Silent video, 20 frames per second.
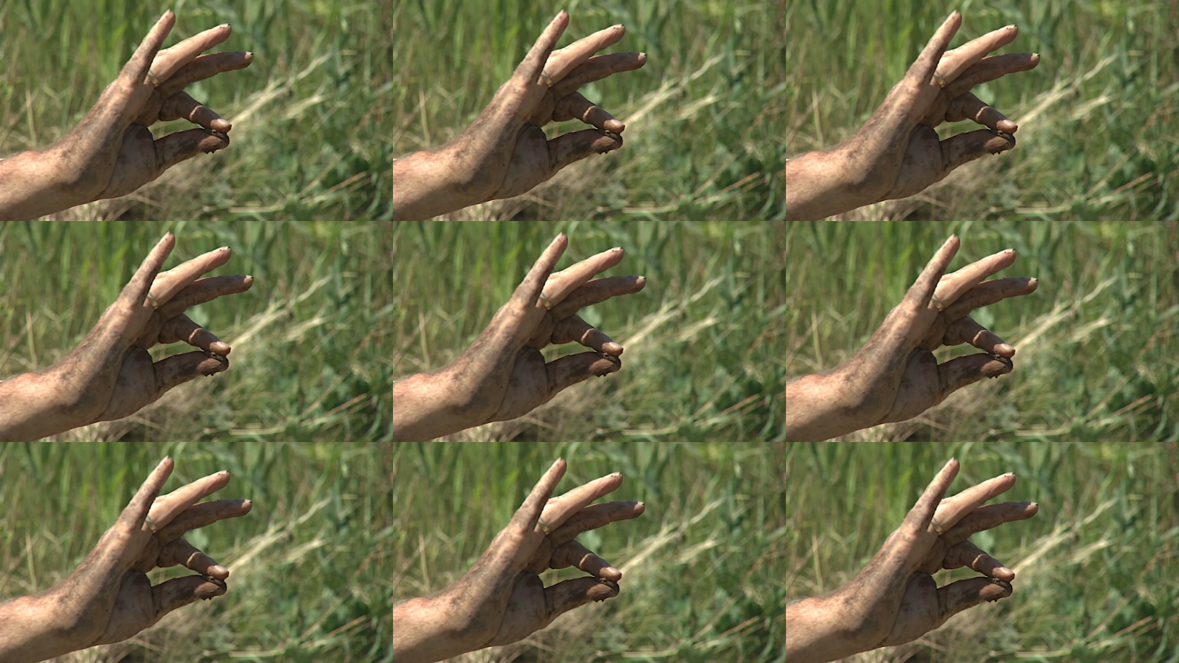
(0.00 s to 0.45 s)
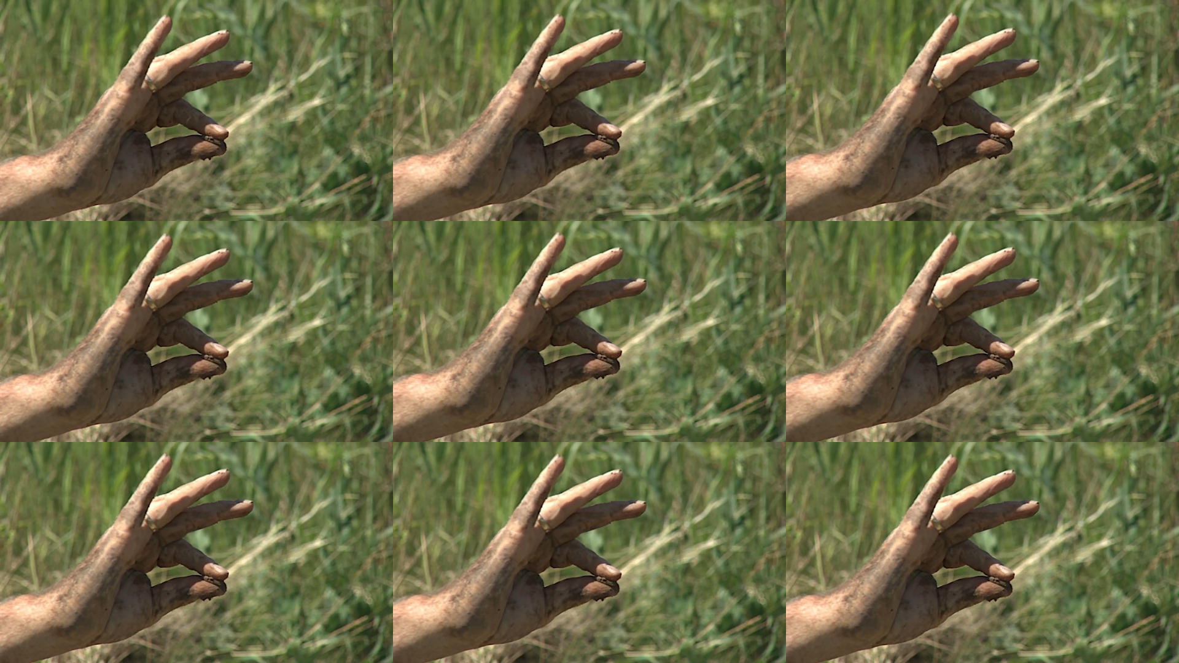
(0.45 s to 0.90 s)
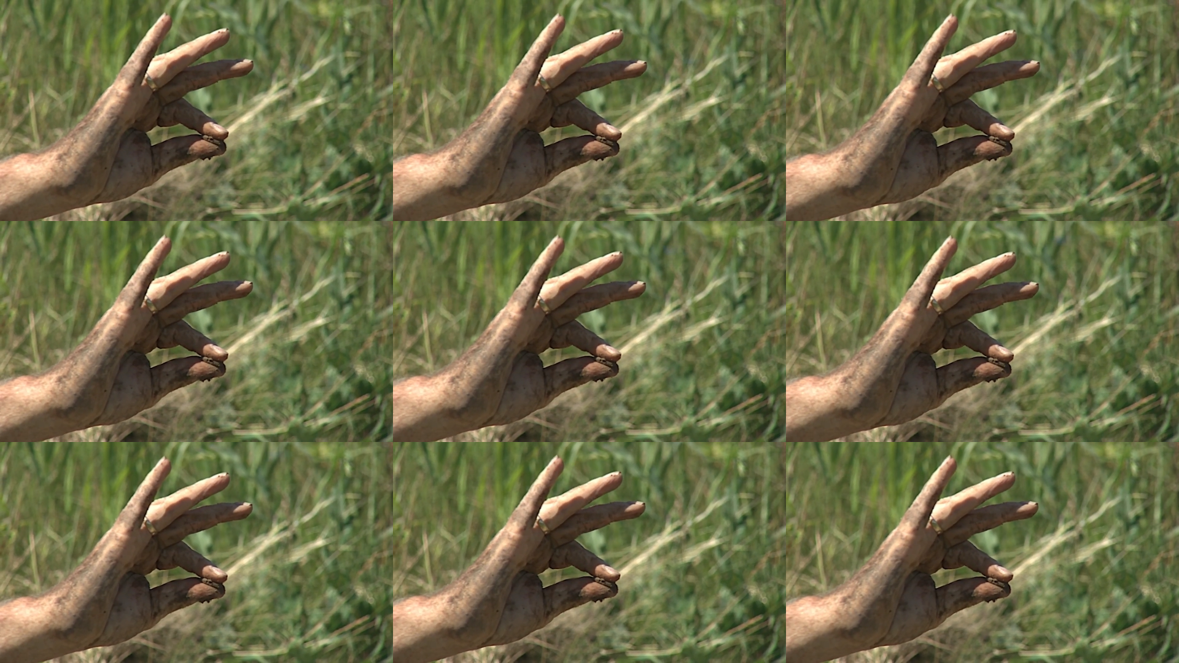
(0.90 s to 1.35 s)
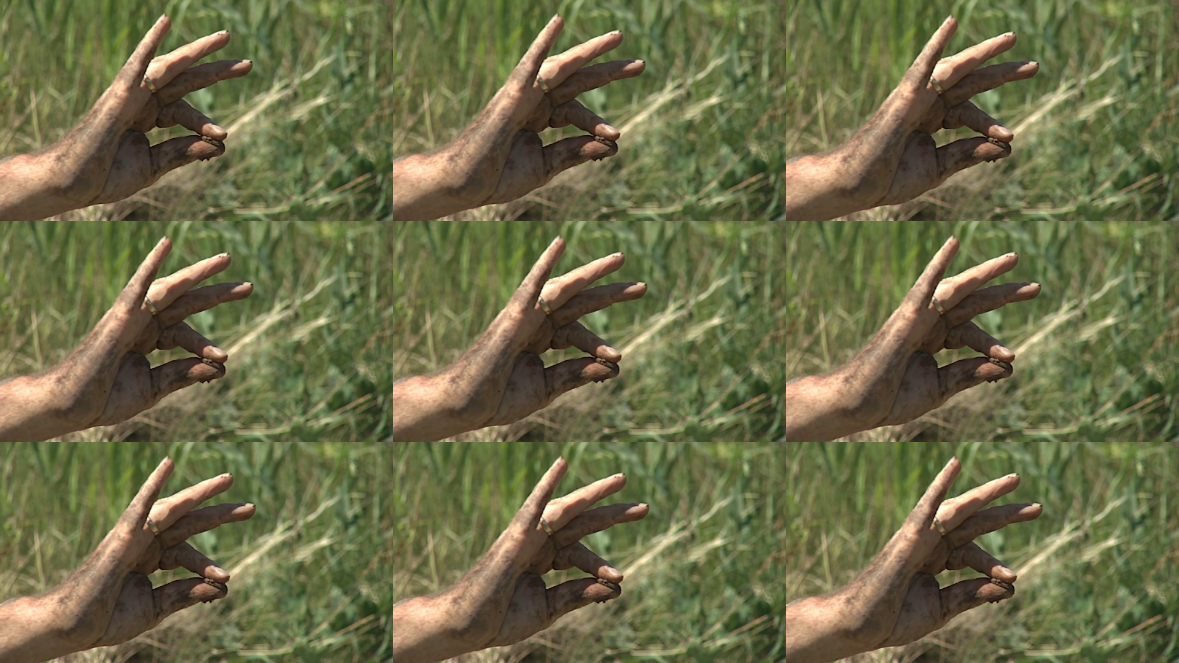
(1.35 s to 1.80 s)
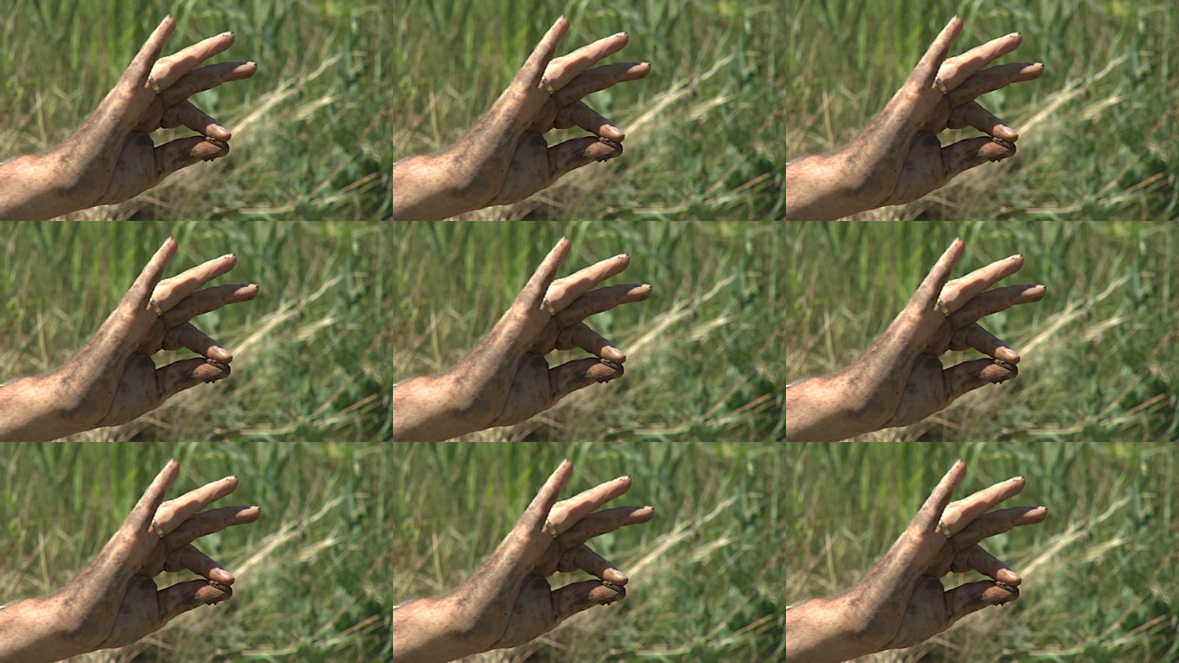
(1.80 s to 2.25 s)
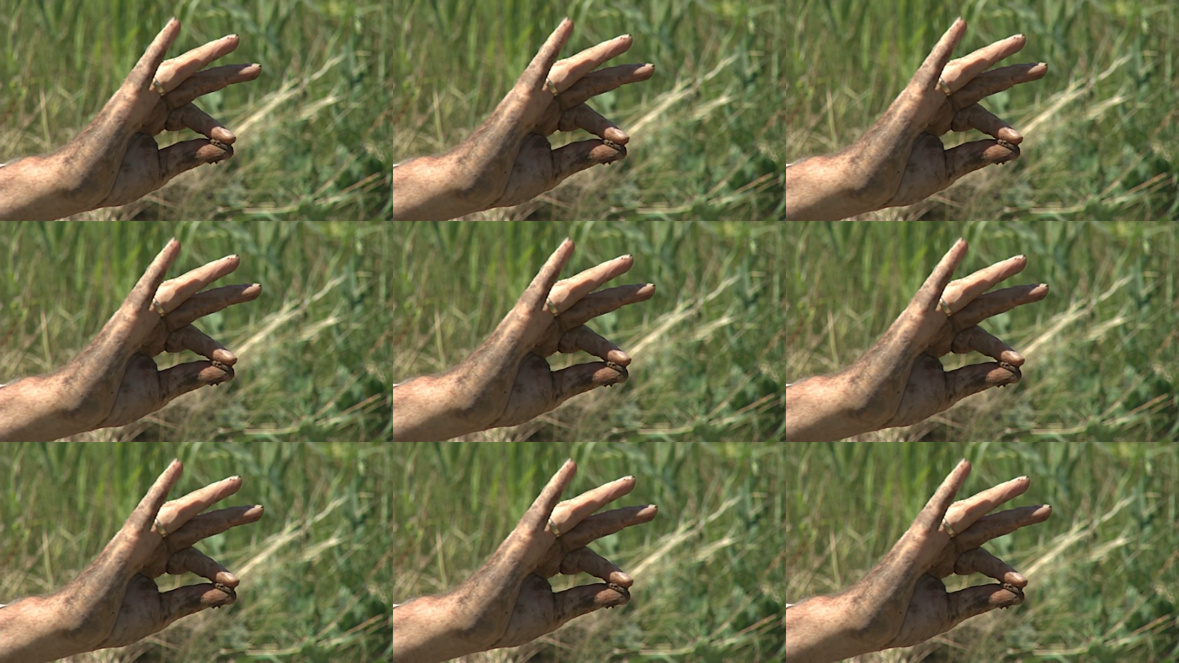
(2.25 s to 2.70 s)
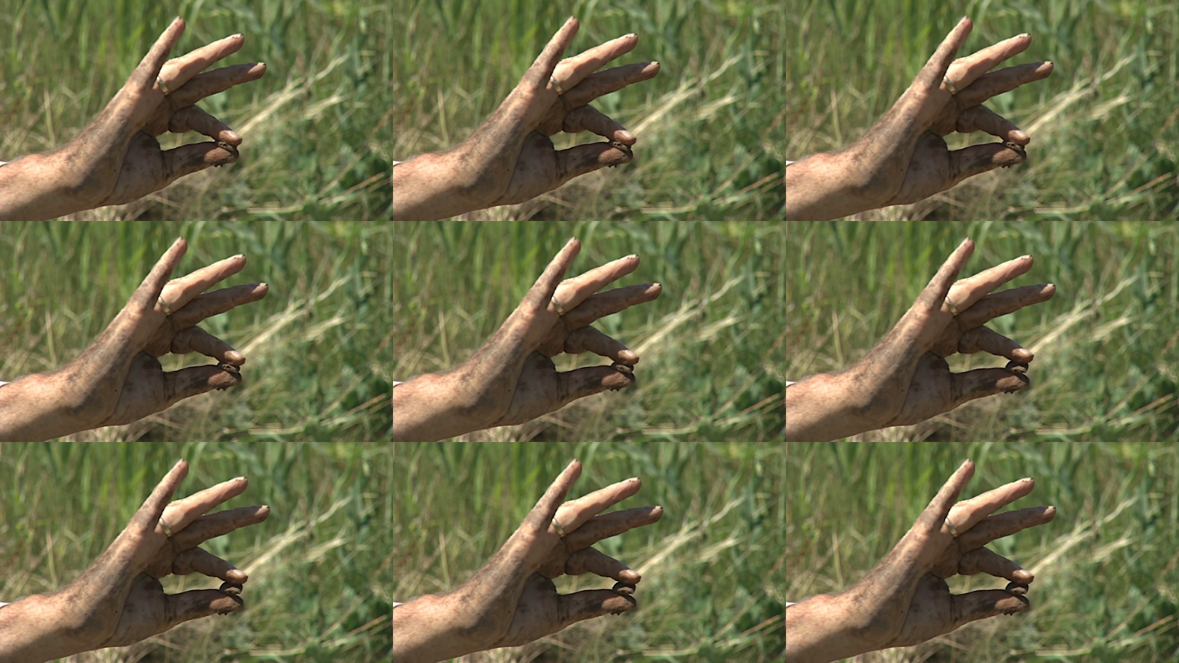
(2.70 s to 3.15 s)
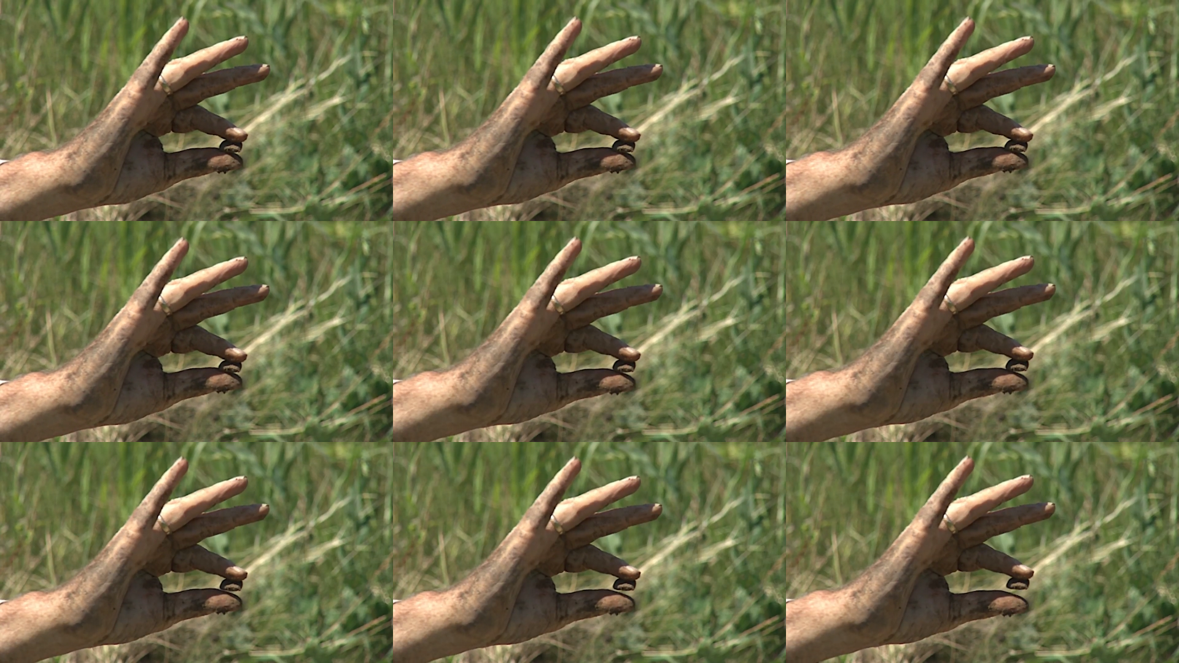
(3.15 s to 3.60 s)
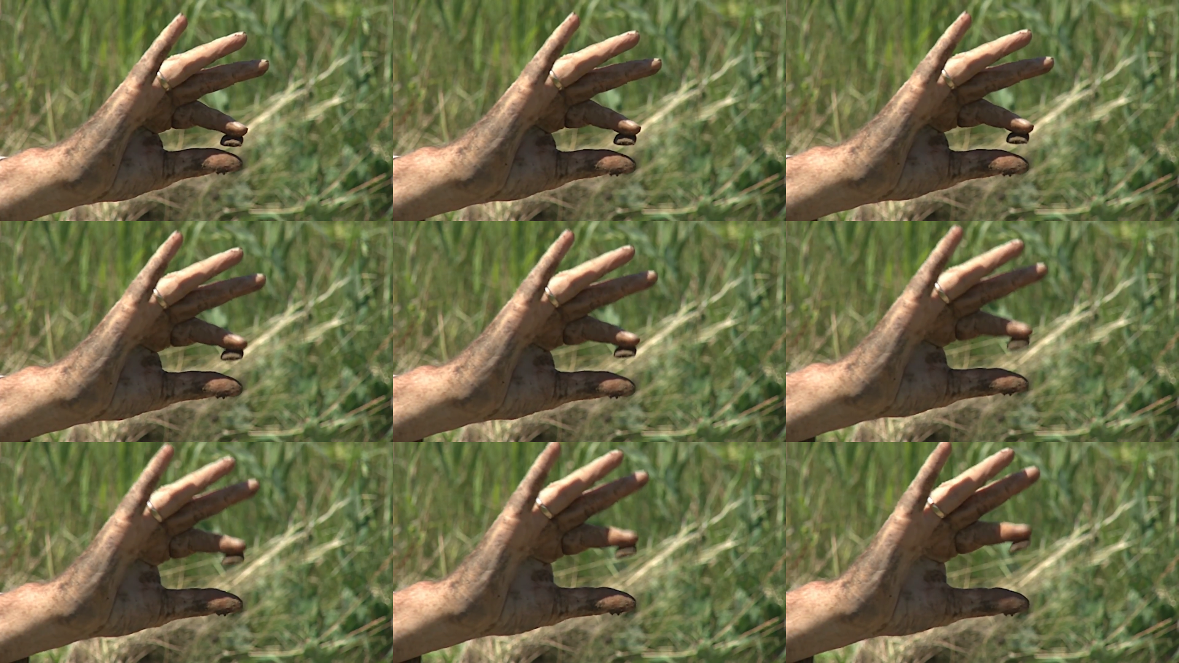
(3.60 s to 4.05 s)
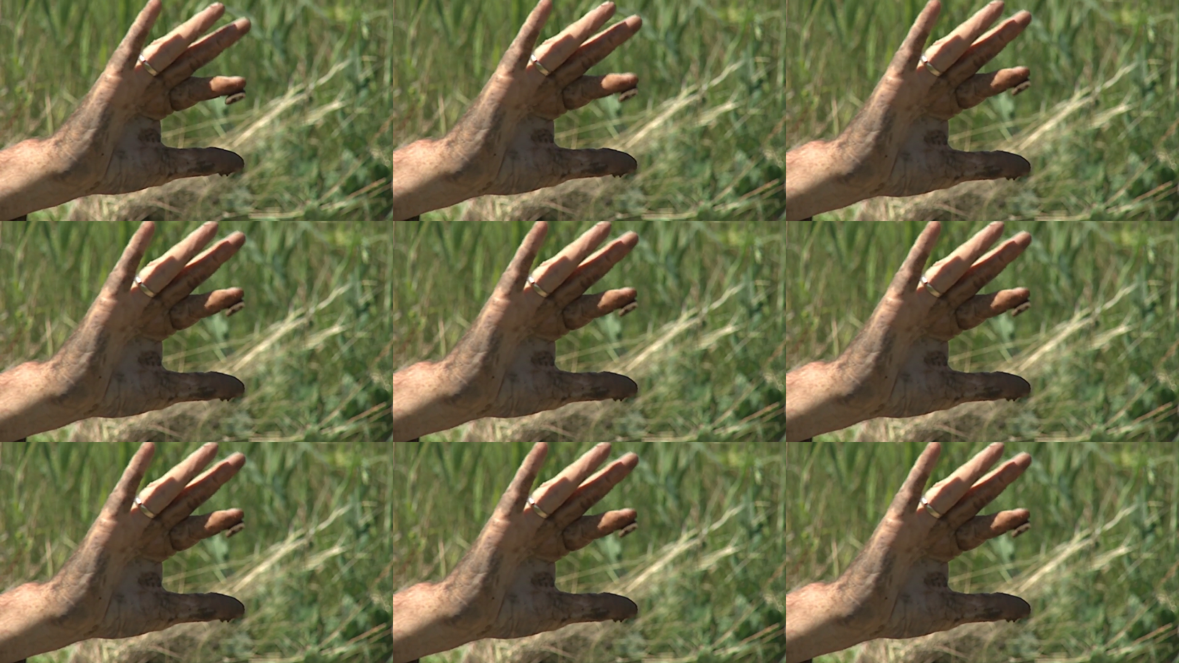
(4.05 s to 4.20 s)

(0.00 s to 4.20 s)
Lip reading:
[unreadable: no face in view]